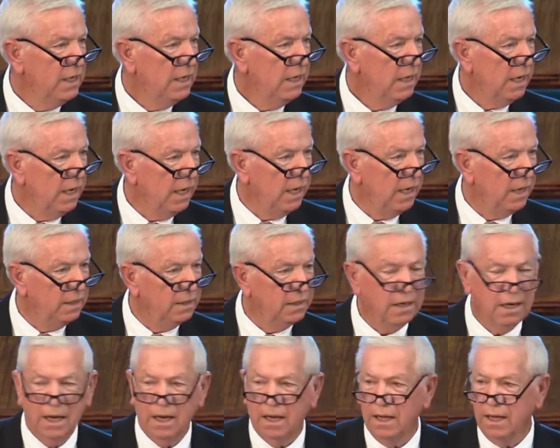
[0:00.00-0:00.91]
And
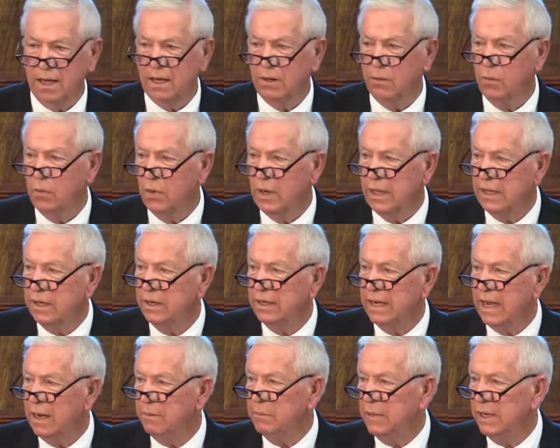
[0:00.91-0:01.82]
uh, whether
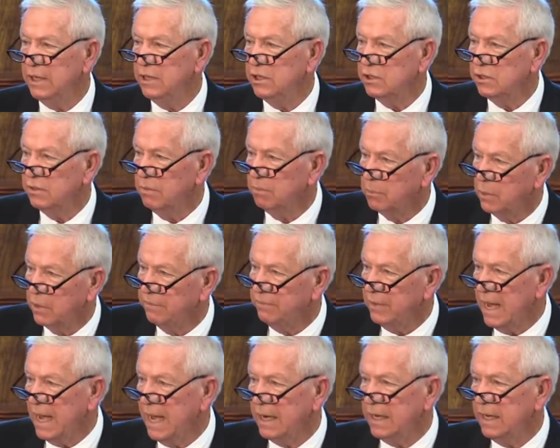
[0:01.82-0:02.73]
that means
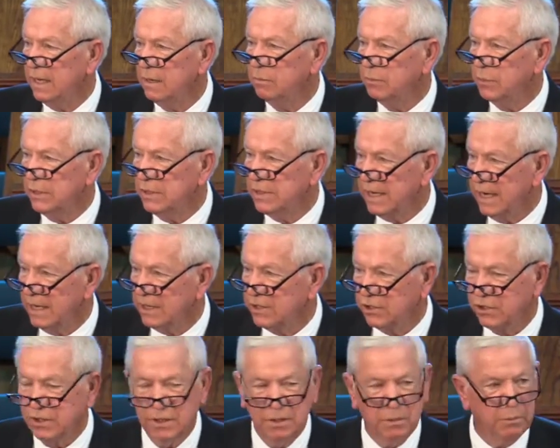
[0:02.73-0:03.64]
providing
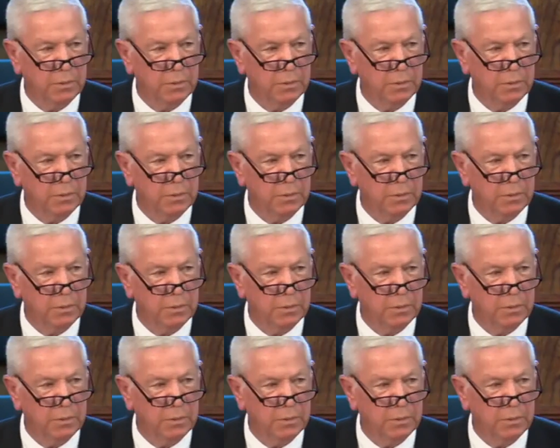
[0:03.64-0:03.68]
protection,